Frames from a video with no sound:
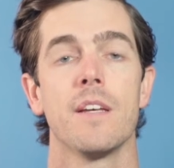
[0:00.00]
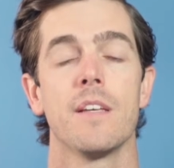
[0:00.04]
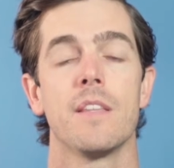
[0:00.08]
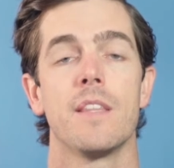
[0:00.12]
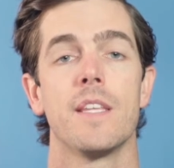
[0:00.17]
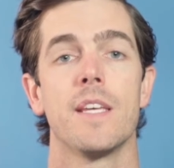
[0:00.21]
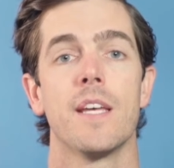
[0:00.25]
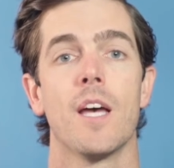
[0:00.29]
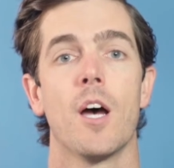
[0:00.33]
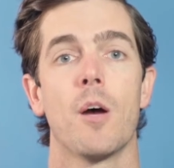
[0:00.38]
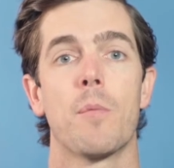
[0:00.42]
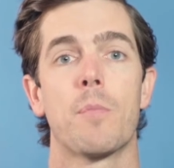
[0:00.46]

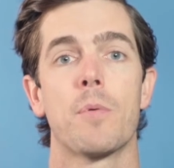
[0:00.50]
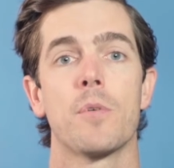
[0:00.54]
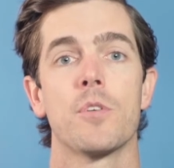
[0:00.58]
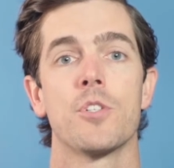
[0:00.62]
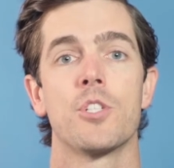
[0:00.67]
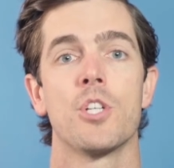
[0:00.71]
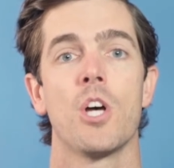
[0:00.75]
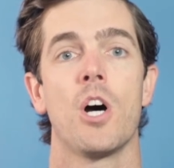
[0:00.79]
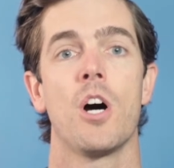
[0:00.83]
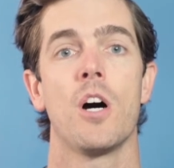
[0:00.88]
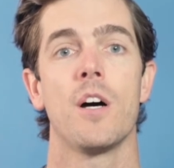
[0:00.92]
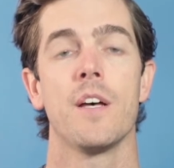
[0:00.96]
the upper
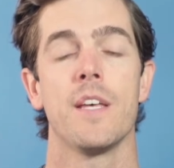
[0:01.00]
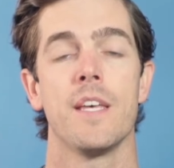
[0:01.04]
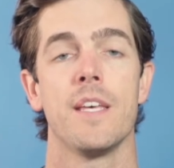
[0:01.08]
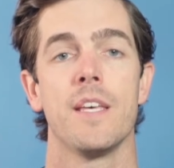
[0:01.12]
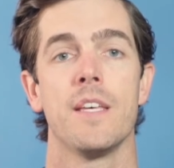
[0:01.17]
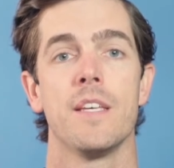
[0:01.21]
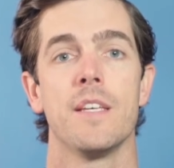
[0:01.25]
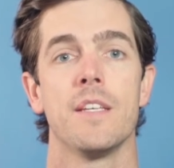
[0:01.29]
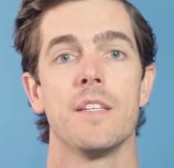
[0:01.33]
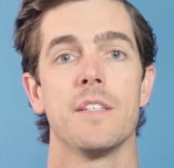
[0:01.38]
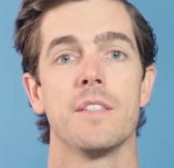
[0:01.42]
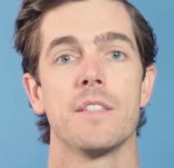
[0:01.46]
jaw
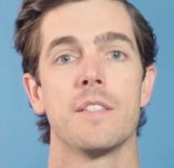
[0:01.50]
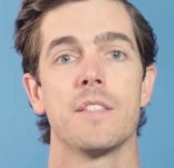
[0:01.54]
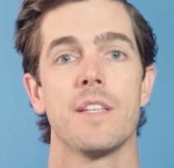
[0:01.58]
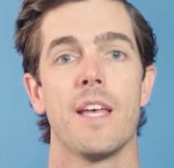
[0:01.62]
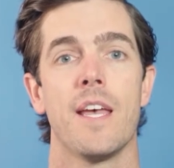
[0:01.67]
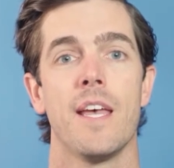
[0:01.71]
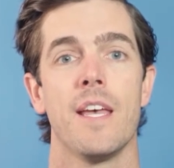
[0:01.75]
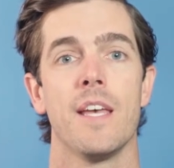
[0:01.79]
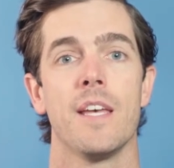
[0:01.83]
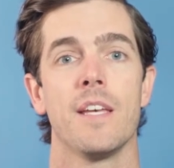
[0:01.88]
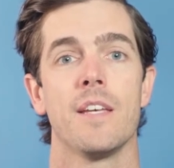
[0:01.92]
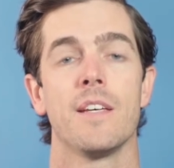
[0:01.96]
is
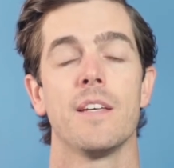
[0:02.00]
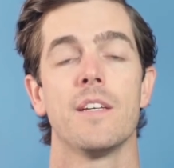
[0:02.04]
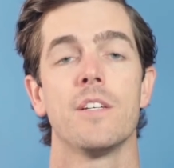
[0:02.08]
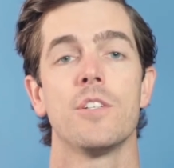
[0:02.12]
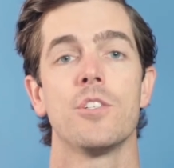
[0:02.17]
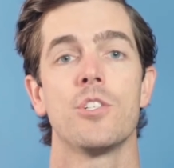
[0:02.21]
a